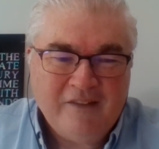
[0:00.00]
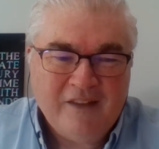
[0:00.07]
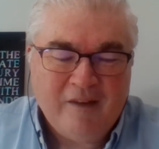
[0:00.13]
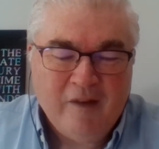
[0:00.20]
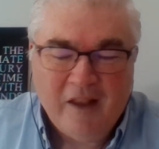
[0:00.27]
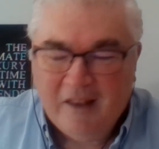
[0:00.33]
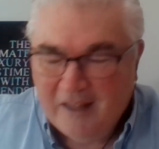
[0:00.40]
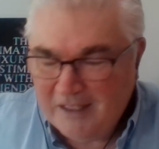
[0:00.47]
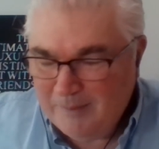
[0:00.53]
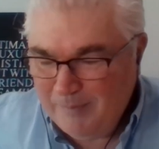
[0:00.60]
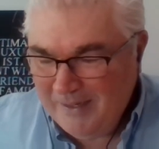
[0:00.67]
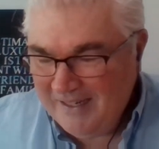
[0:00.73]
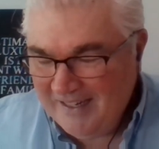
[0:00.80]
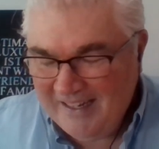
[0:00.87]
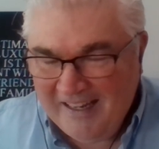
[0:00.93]
I said,
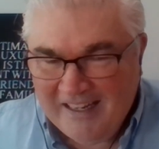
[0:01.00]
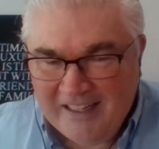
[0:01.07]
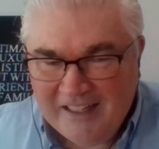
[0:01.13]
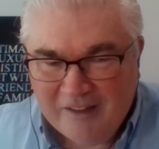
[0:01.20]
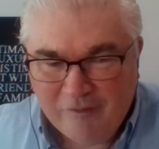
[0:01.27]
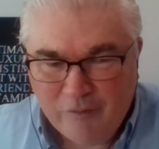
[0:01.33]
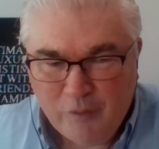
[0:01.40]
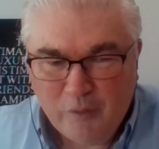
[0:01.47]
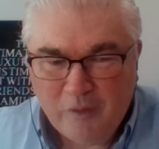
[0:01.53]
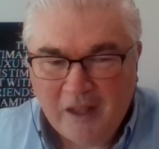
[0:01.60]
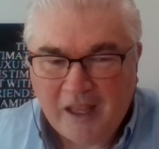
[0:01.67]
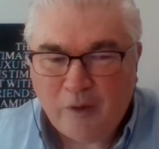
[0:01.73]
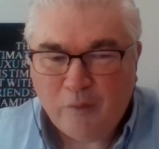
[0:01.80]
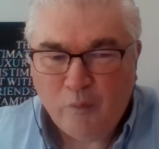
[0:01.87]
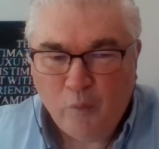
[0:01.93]
let's meet at Indian
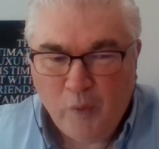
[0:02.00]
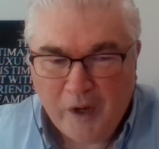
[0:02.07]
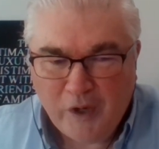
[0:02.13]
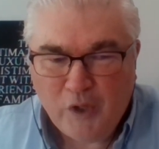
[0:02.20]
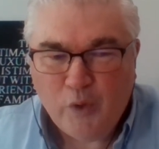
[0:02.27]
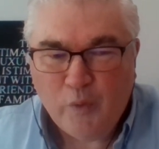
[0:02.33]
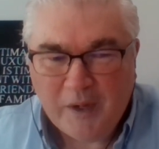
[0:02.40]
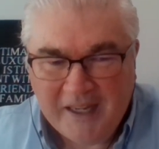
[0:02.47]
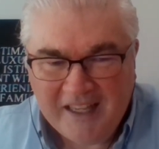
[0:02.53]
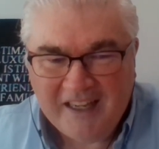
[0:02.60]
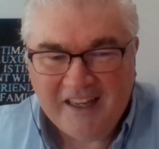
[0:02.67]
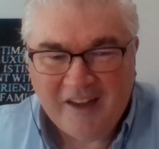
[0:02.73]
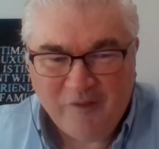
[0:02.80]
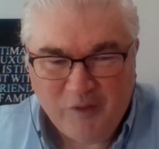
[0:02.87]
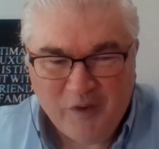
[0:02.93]
food, like where you would
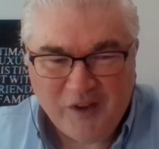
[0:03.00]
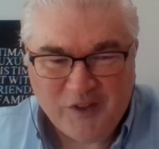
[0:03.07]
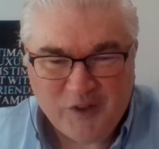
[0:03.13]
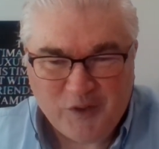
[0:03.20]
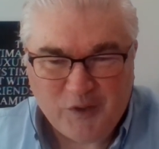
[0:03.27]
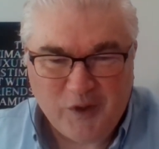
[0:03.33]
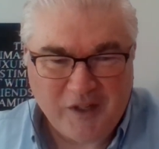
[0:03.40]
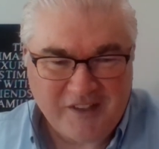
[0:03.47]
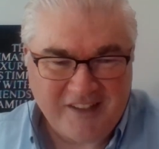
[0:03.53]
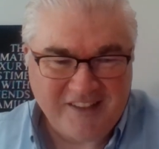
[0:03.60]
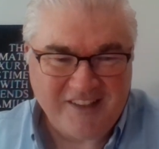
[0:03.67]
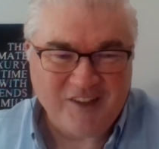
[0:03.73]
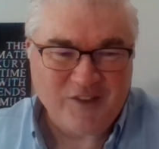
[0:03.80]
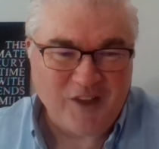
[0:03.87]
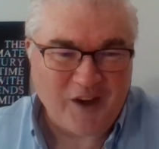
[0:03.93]
eat if you had your choice,
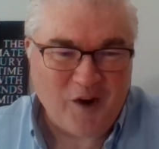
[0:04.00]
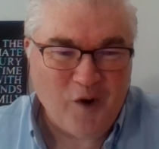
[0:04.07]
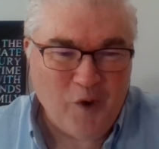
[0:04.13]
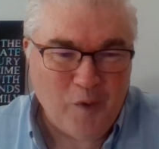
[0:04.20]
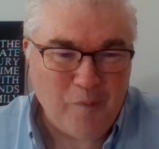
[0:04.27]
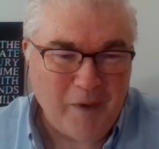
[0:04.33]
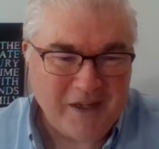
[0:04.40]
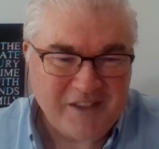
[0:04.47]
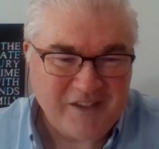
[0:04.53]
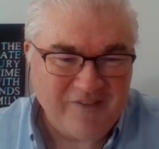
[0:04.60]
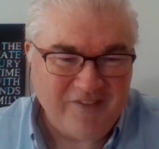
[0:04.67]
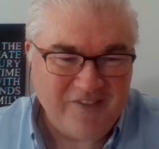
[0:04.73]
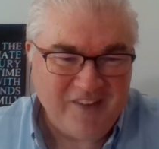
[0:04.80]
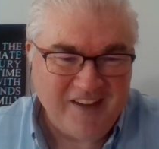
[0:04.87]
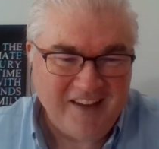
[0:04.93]
because there's like a whole bunch
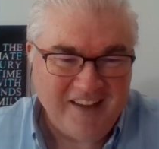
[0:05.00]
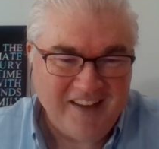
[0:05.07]
of